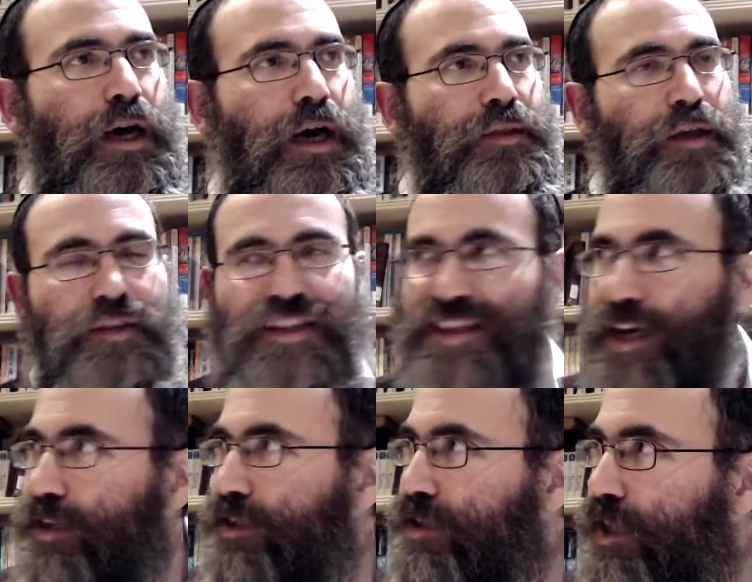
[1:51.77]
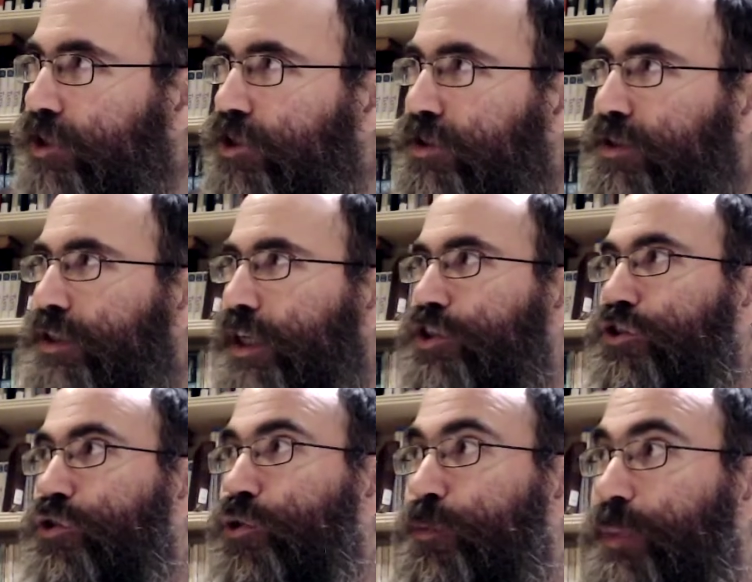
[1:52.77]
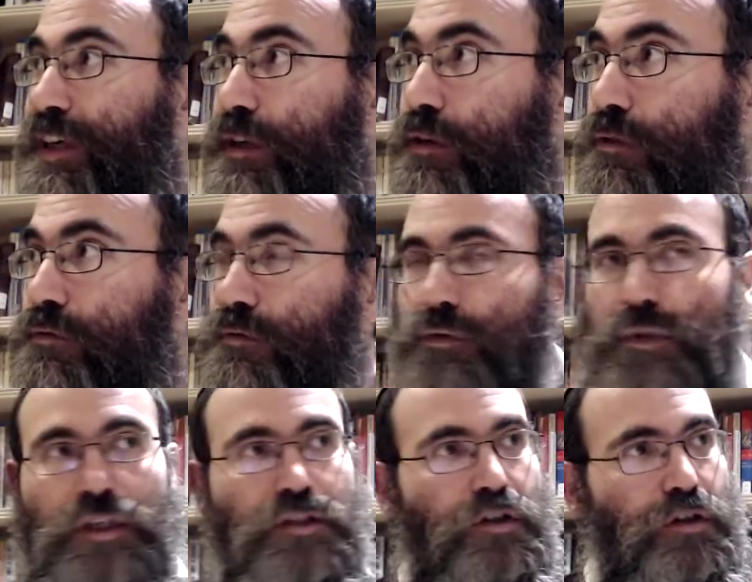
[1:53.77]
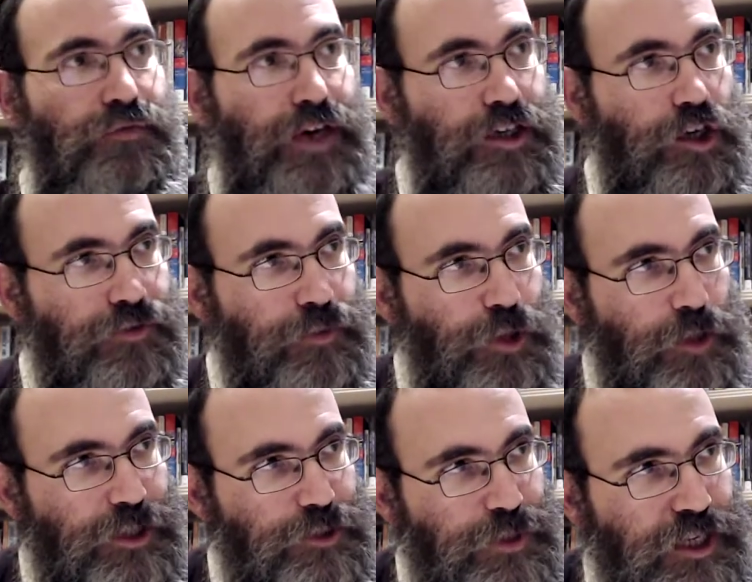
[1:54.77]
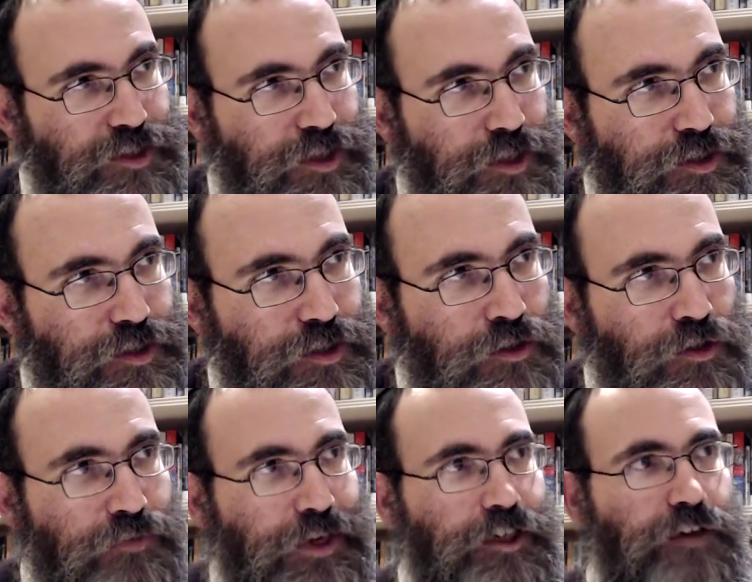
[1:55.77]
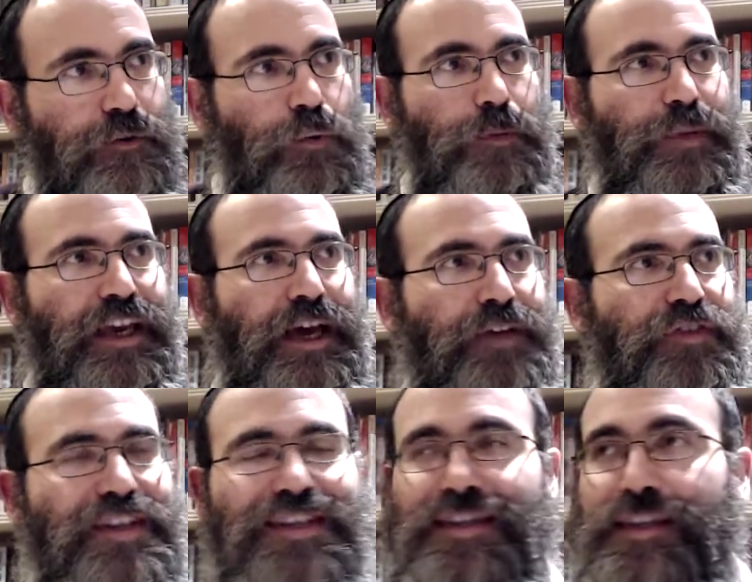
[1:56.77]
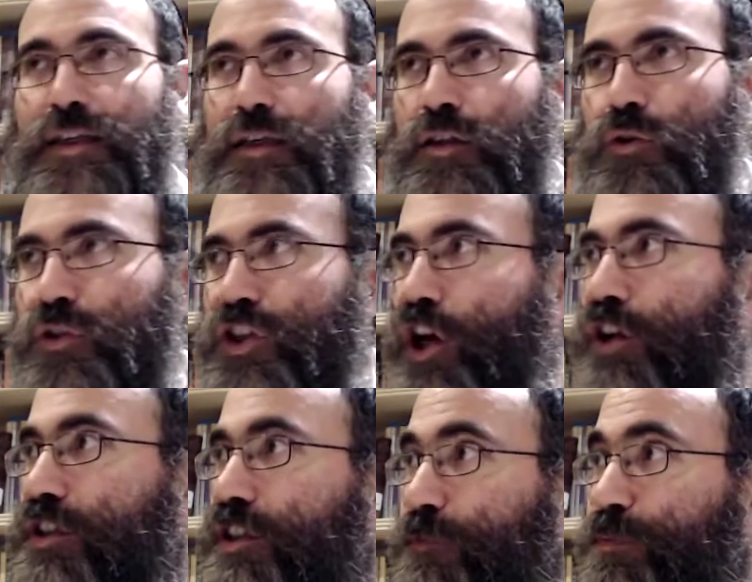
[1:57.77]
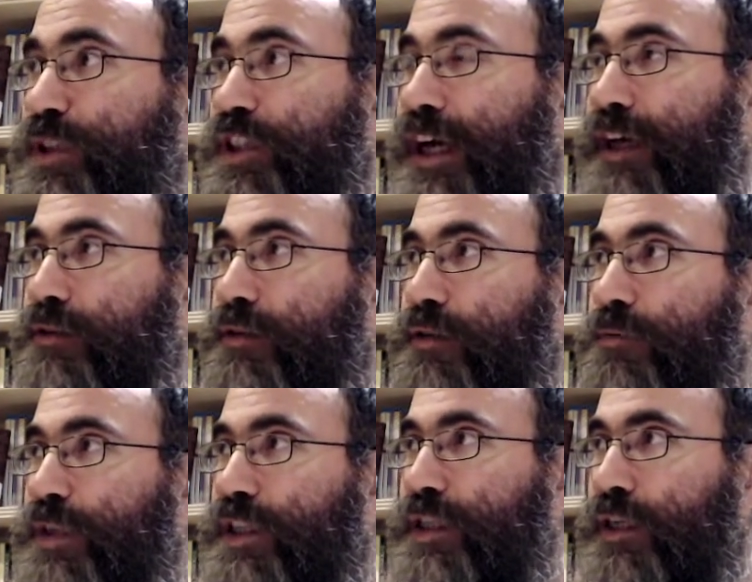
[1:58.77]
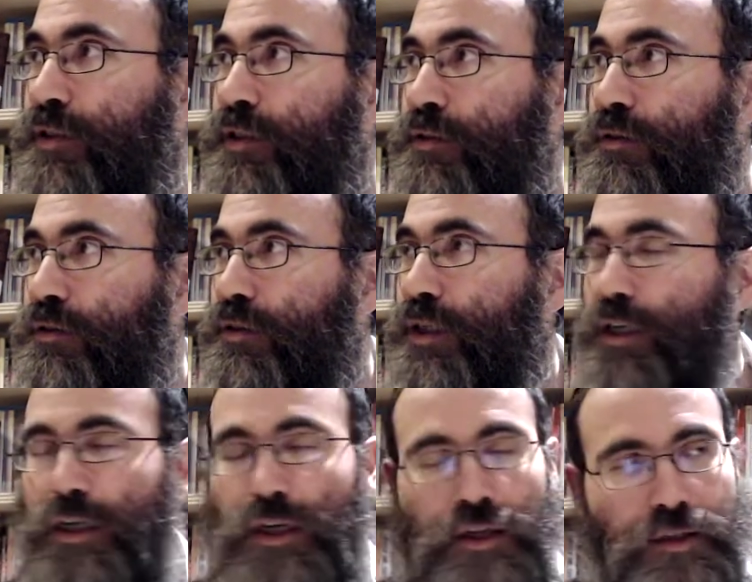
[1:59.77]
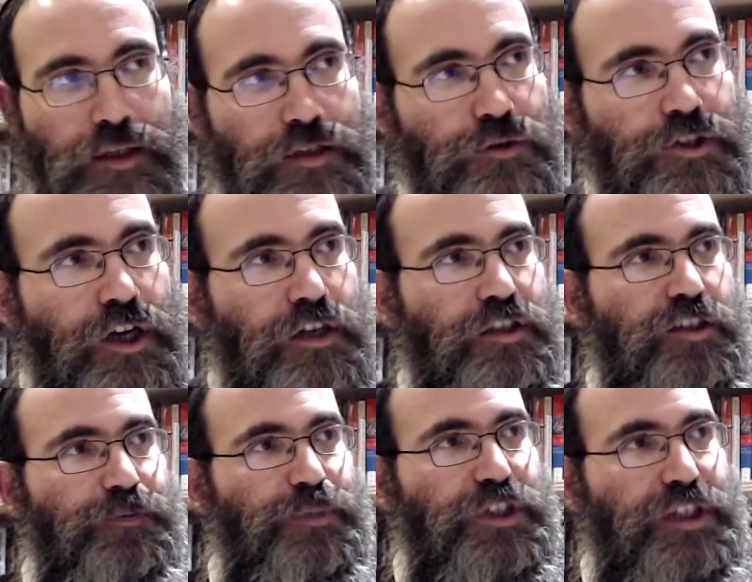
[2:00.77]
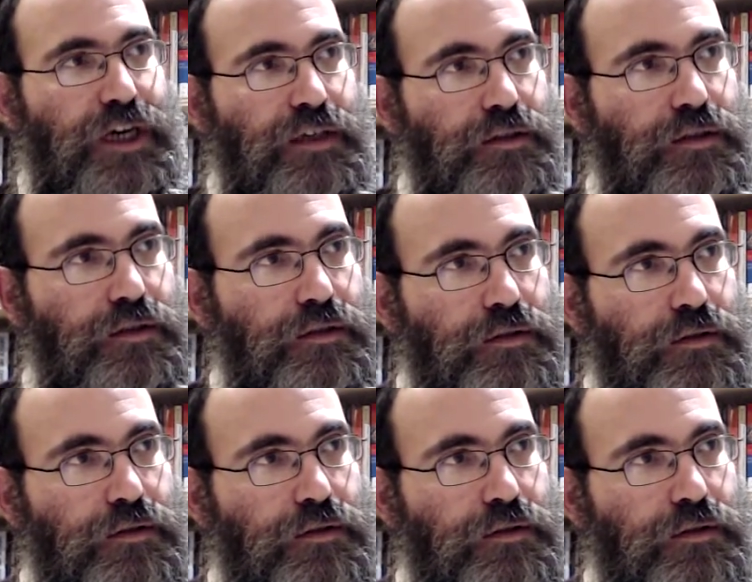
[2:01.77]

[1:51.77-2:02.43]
And then the second section, section 2b, is u-va-Yom and ha-Shemini Atzeret. In u-va-Yom we began the alternative pshat in Midas Hadin. This alternative pshat